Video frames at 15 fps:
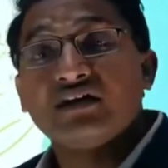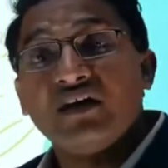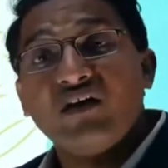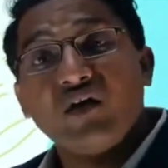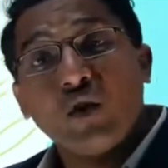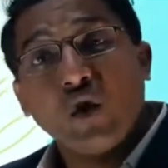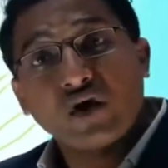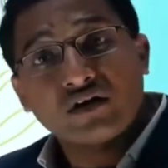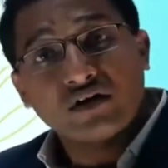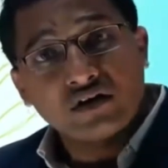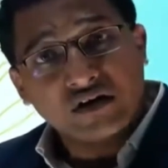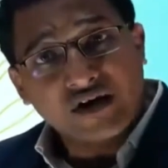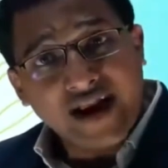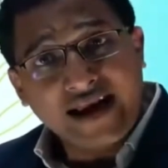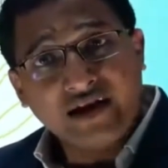They were
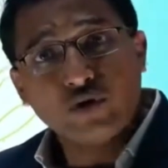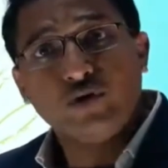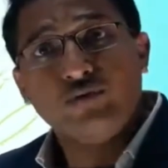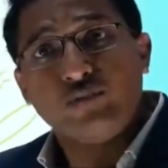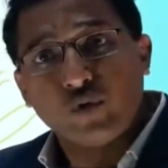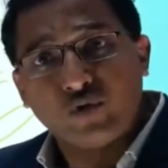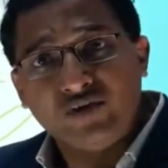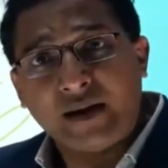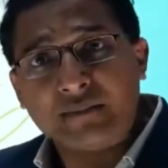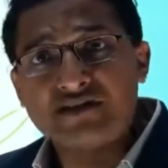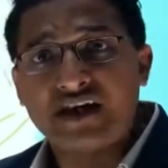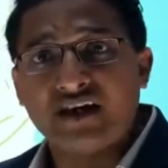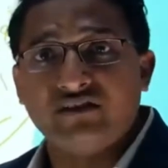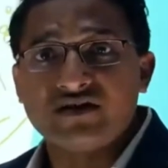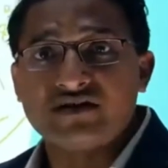not trying to improve
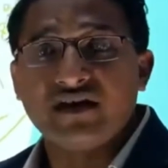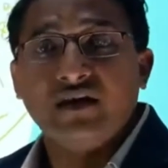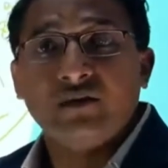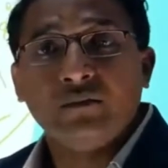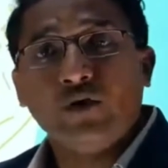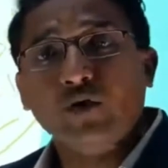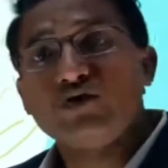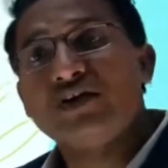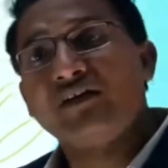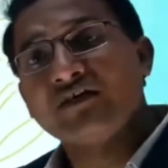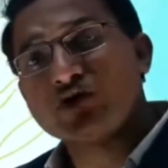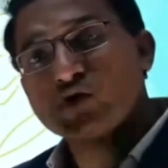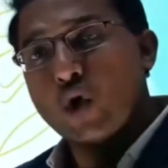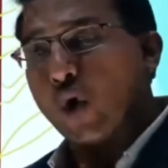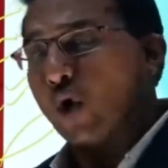themselves because there
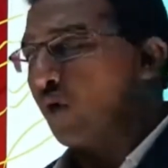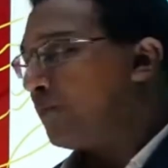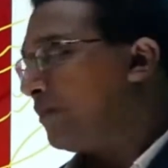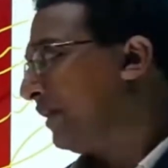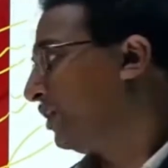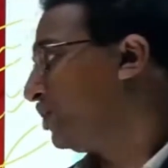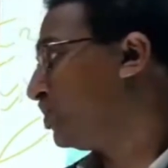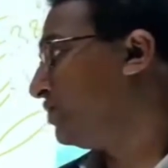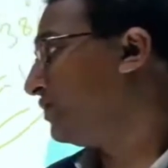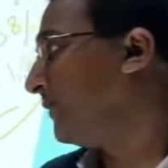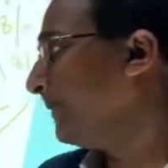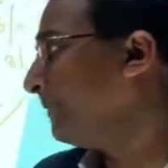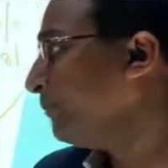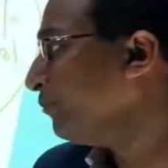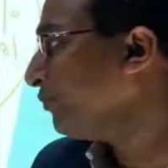was no competition.